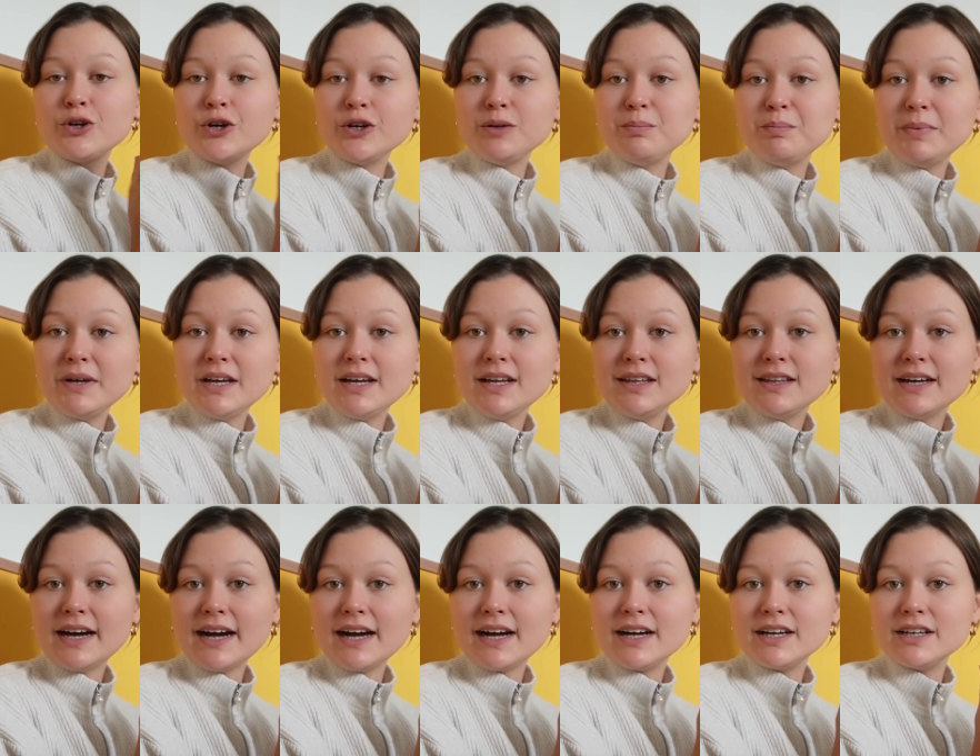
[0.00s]
Could be
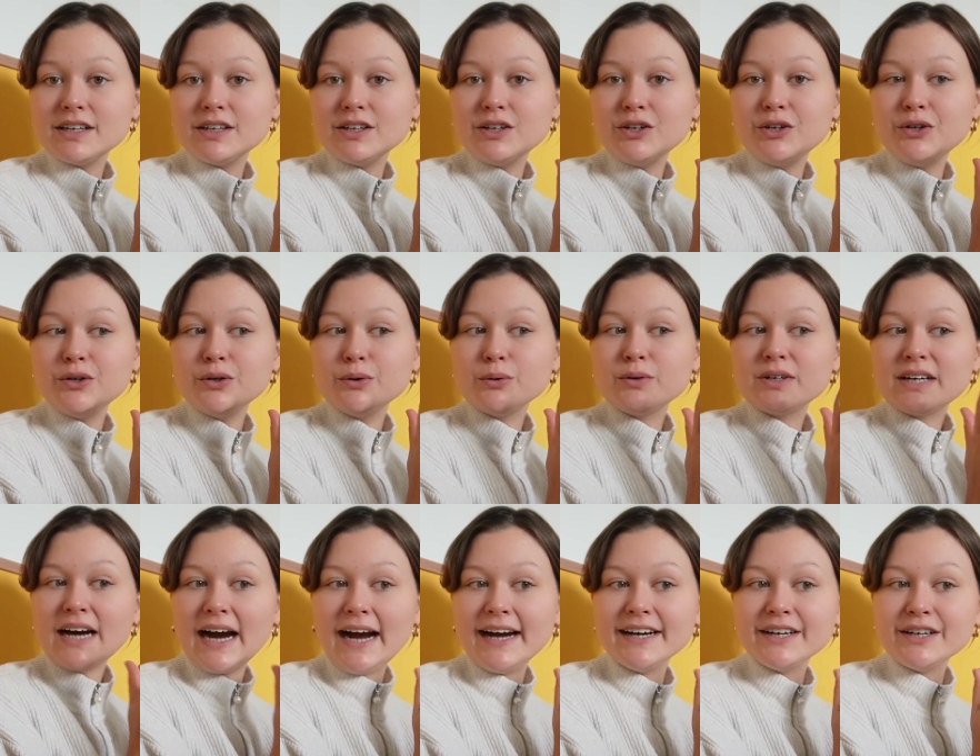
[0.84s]
that you
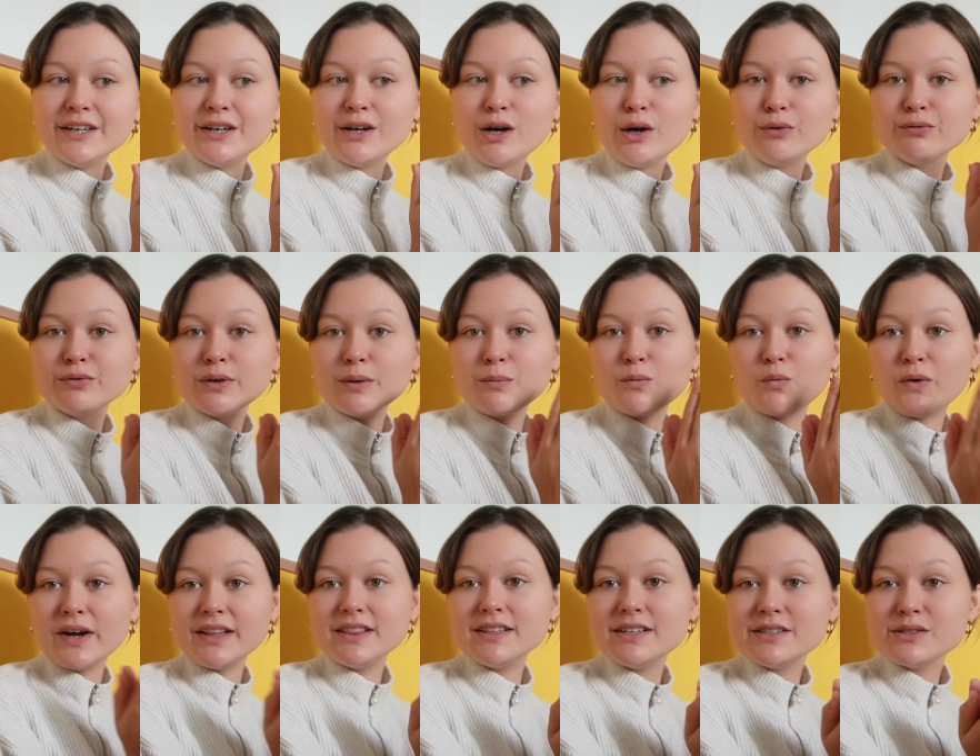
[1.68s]
kind of know from
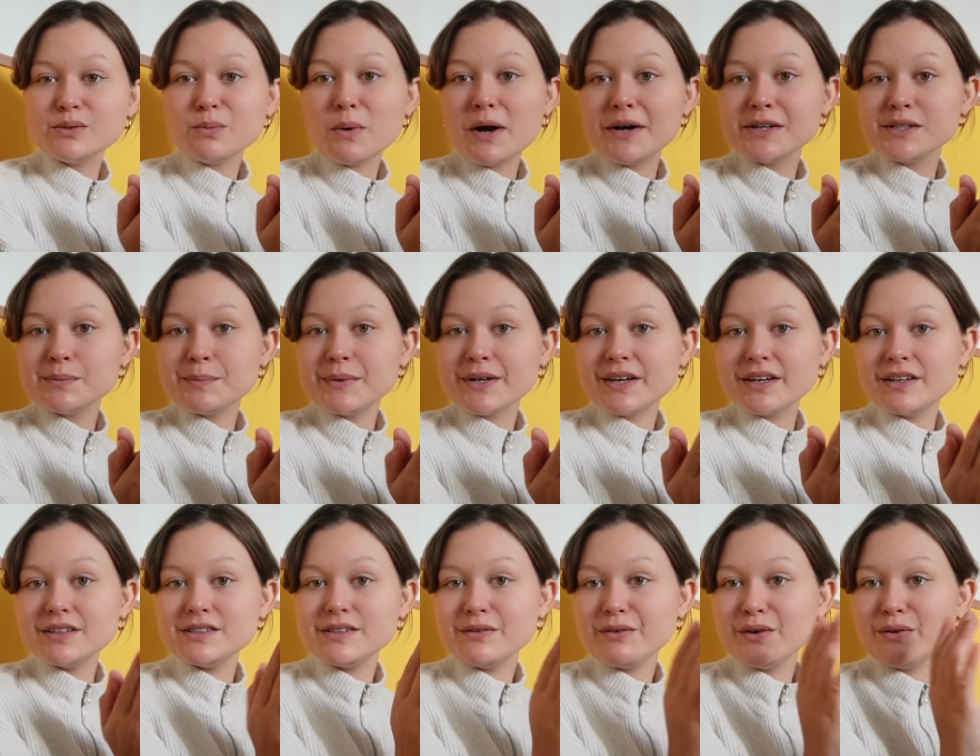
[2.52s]
when this was,
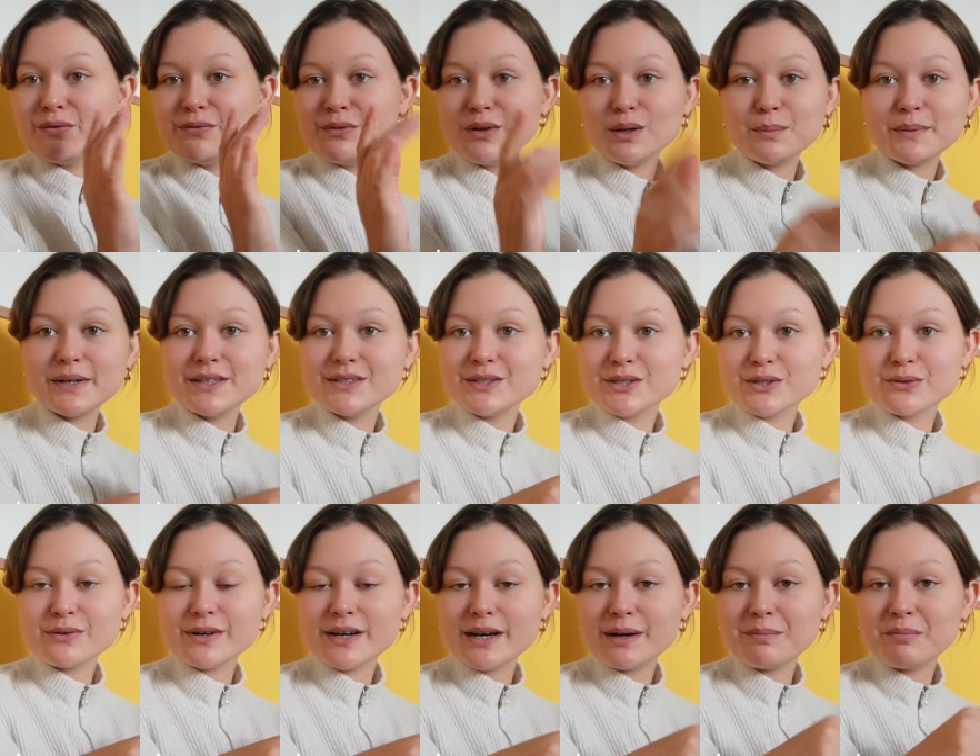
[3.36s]
because if you follow my
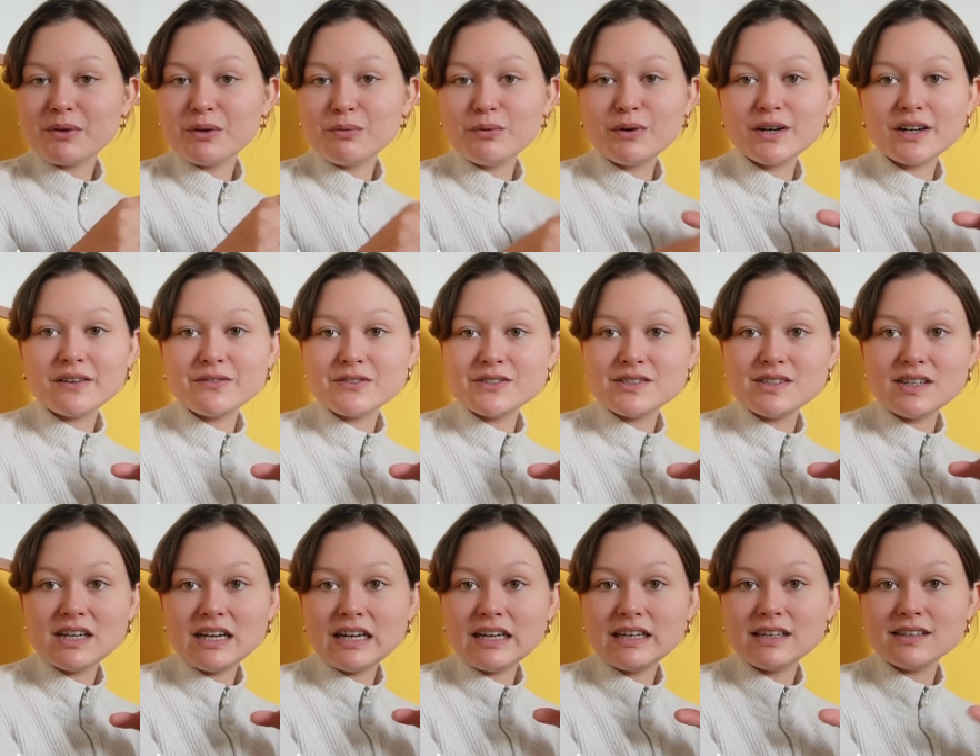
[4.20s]
Instagram you would have
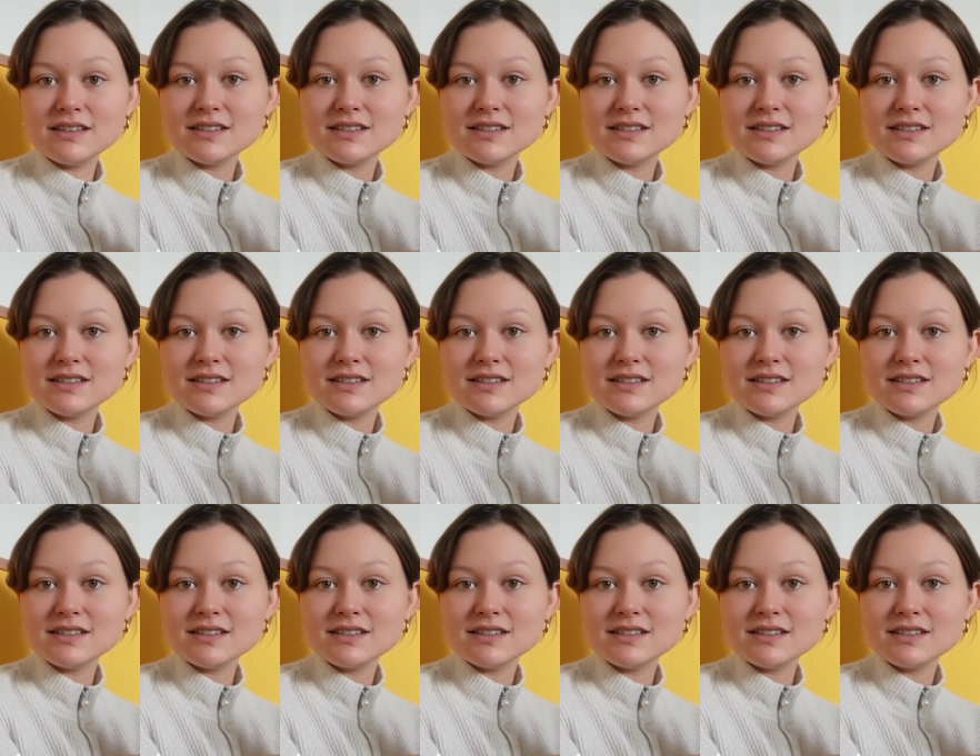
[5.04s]
seen